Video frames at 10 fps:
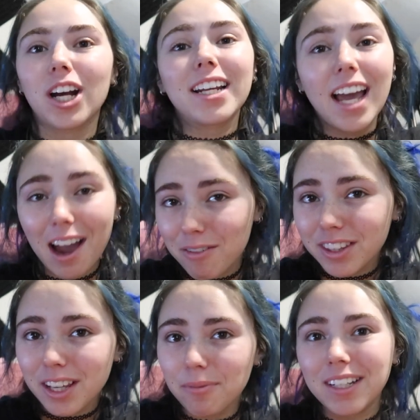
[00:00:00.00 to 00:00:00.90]
try to get
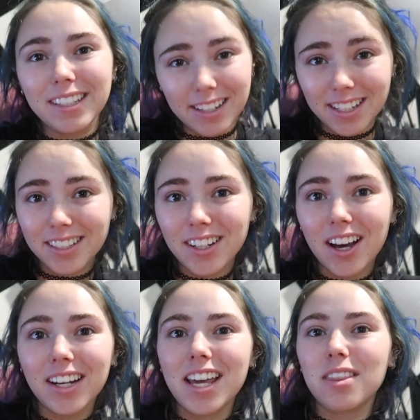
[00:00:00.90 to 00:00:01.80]
everything we need
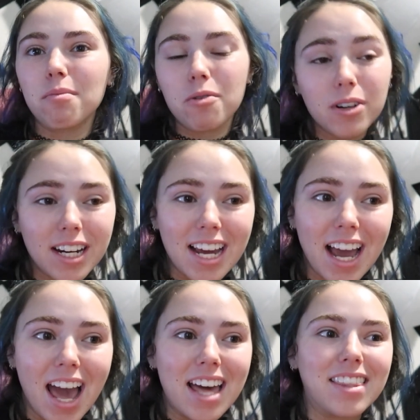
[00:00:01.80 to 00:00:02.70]
done in the morning,
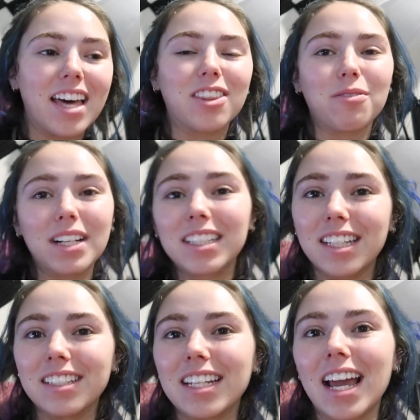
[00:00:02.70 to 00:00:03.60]
and then the rest of
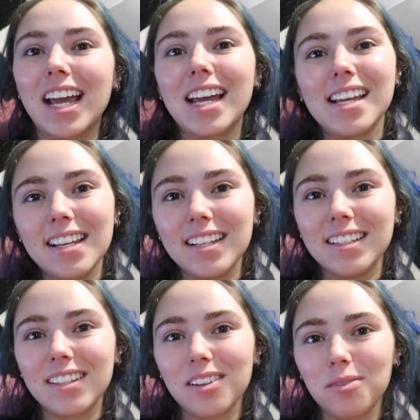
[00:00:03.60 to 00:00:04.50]
the day
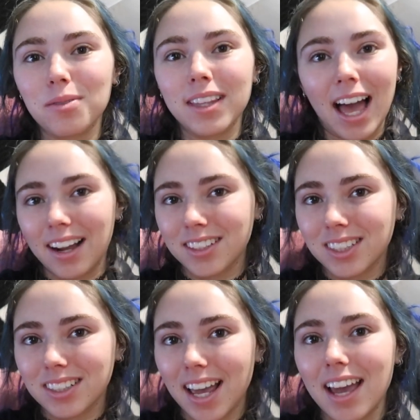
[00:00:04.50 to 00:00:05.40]
is
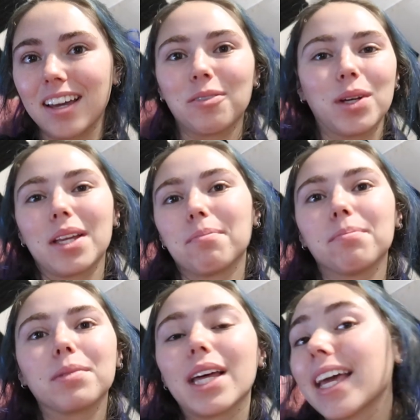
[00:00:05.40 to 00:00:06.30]
relaxed and we
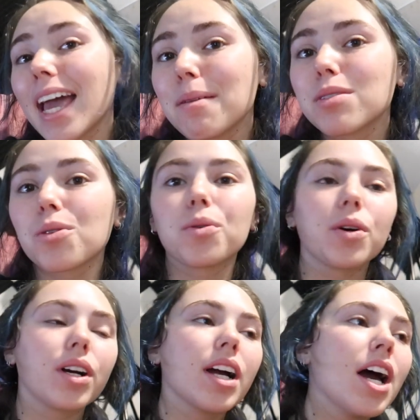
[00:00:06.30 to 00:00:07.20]
can play games
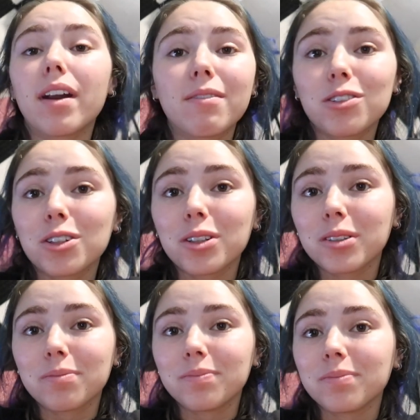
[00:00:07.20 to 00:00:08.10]
or whatever